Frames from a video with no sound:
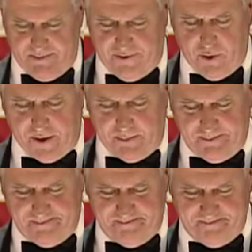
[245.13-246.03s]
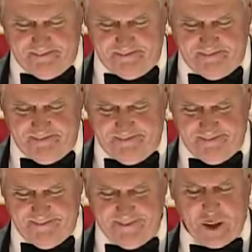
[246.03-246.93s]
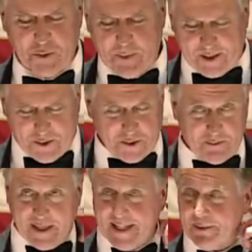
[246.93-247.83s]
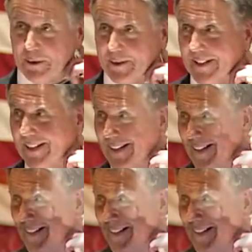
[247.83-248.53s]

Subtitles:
for them. And those pictures of Andy with the